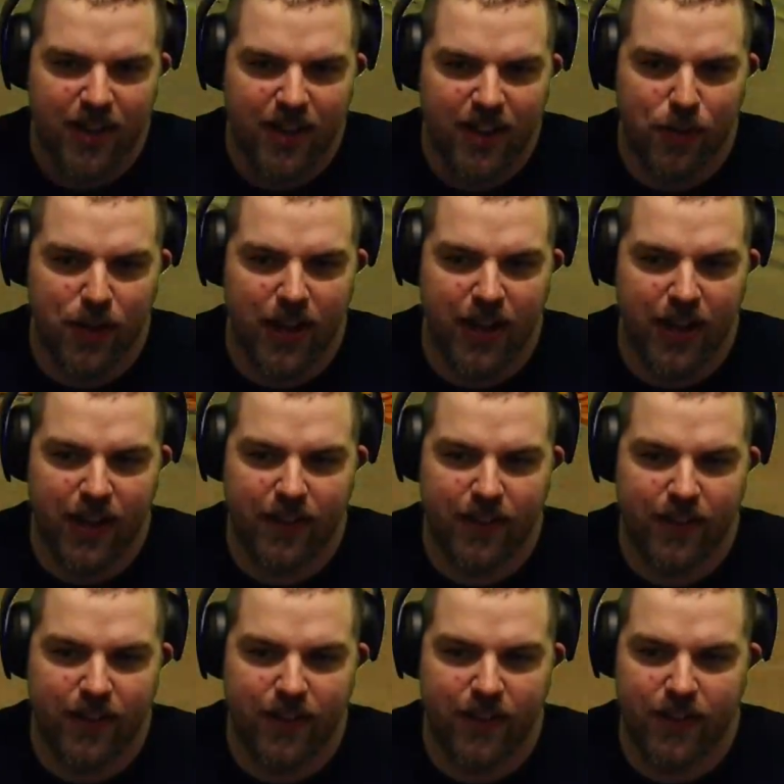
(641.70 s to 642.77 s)
But
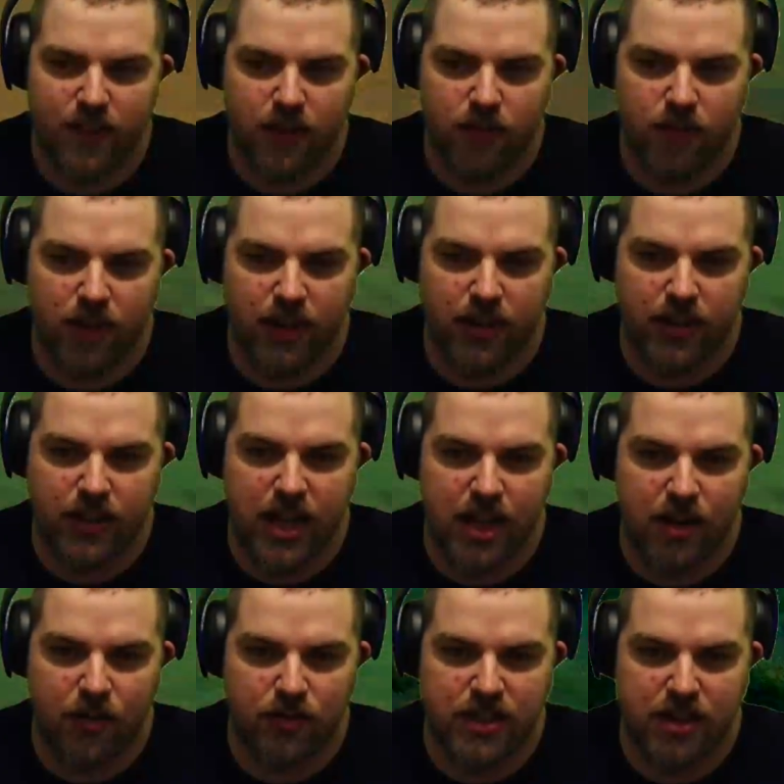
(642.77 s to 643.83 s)
wait, can,
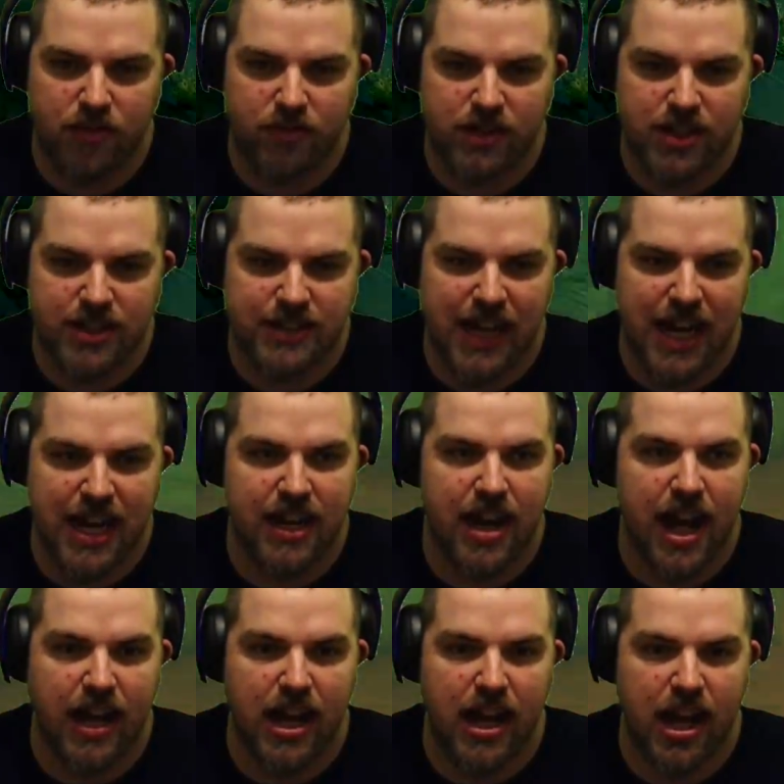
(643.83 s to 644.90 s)
what's that? What's that skin
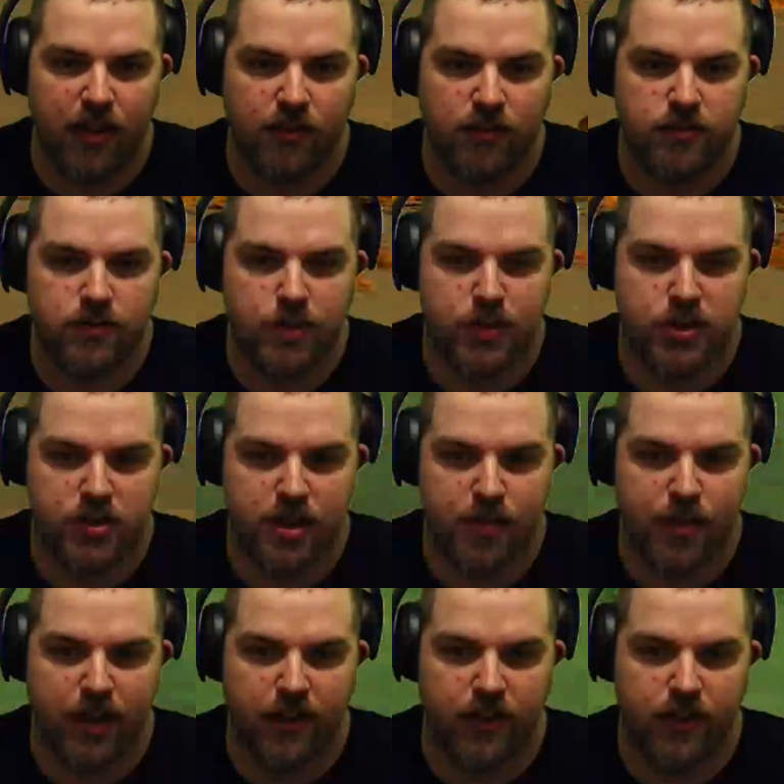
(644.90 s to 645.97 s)
icon? I'm not sure what that
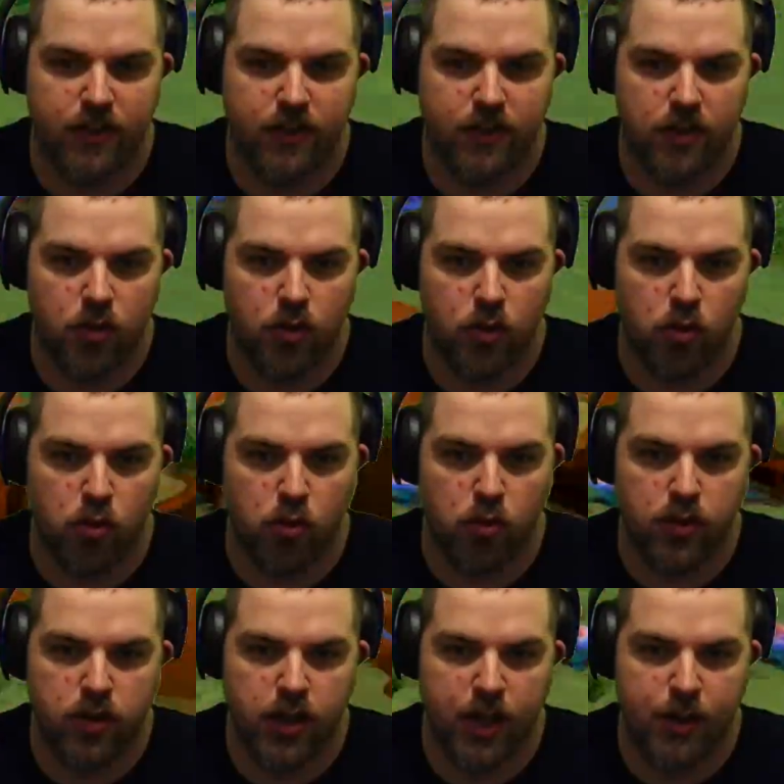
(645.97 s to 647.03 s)
means. Ooh,
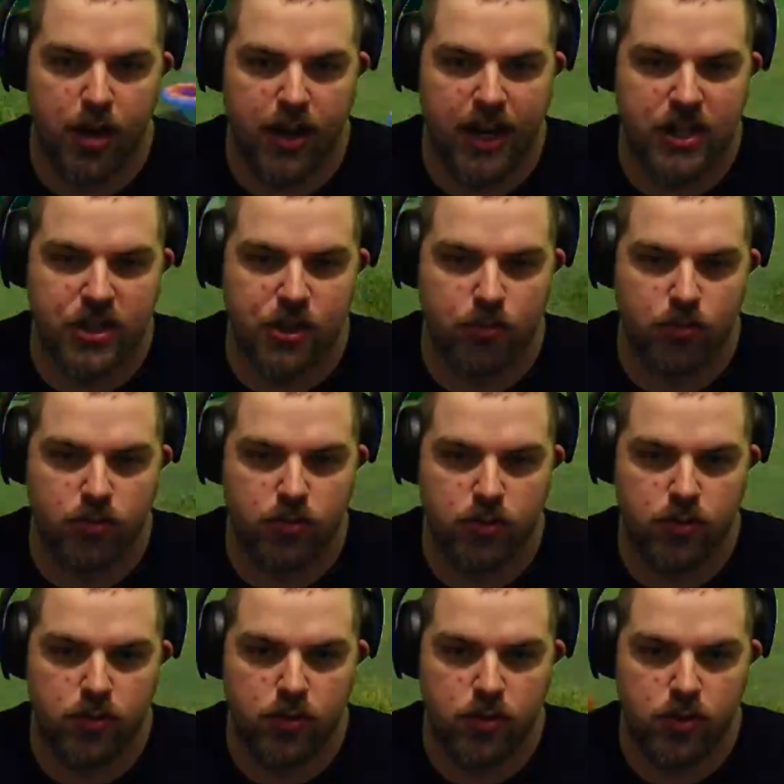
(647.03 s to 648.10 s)
Emergency. come here, I need you.
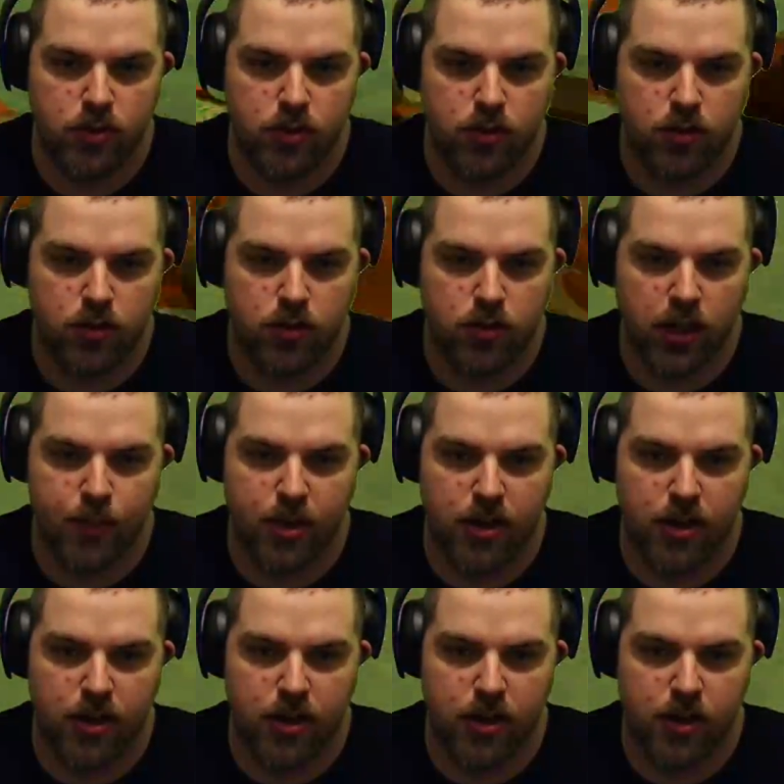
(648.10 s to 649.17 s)
Ten seconds of come
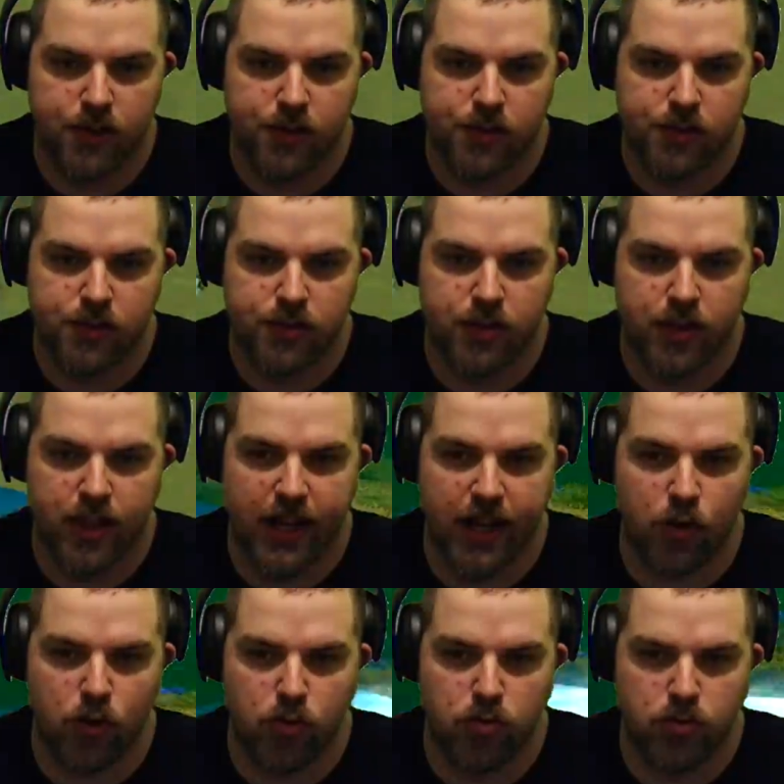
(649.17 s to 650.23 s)
oxygen here. remaining. Thank
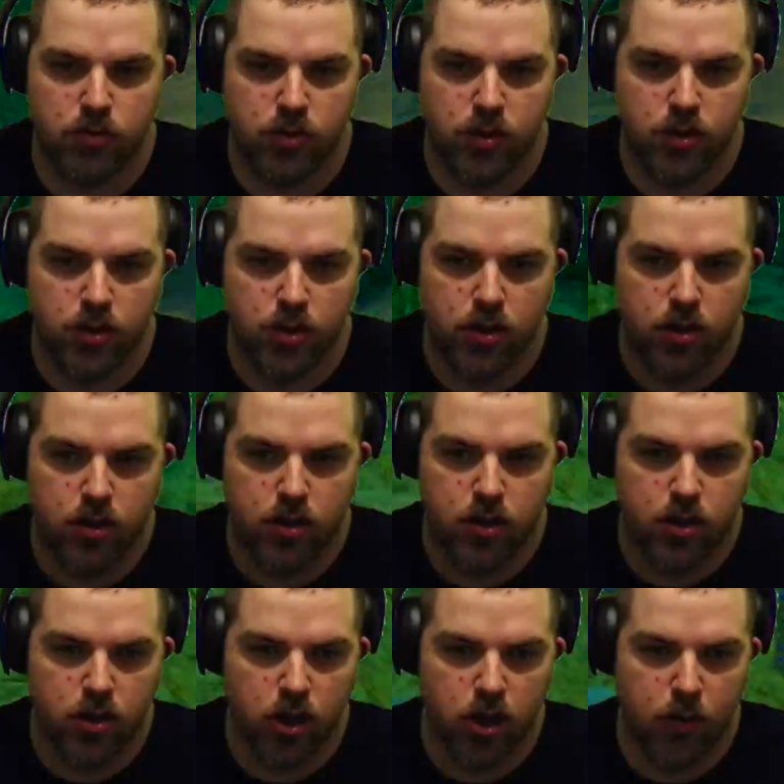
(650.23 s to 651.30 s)
you.
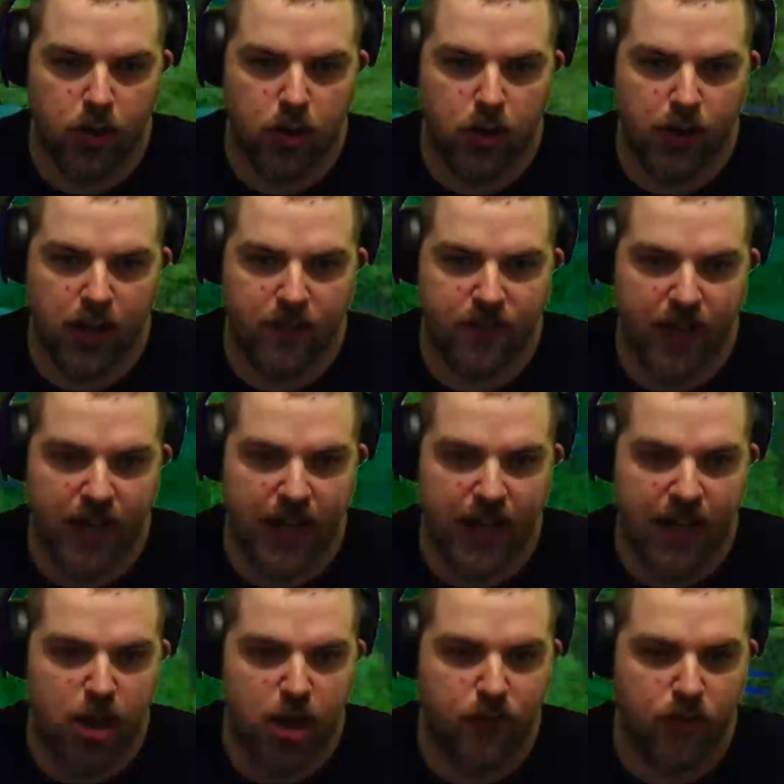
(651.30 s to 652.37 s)
Hurry, hurry, get, get
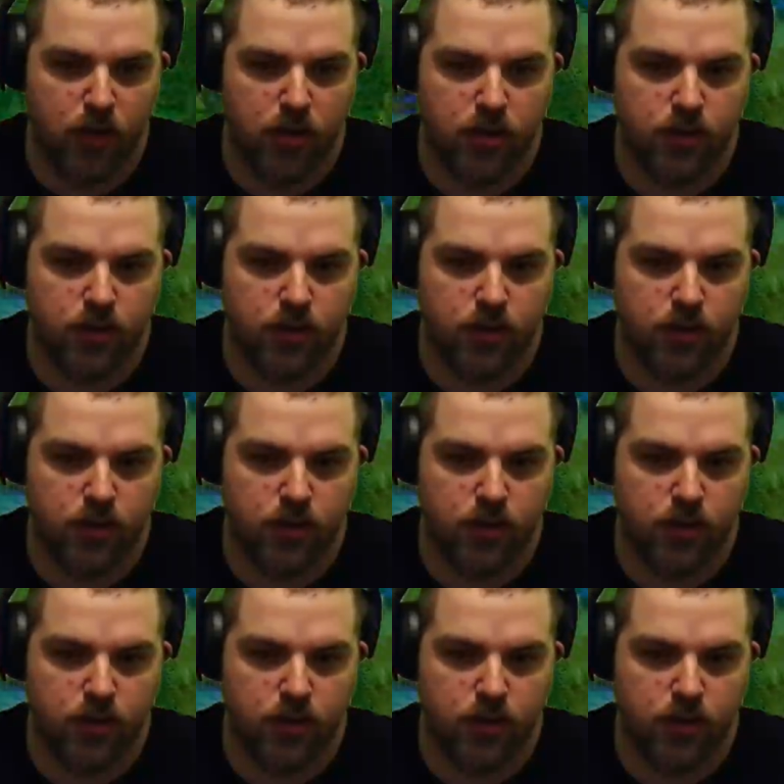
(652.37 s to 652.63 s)
air for.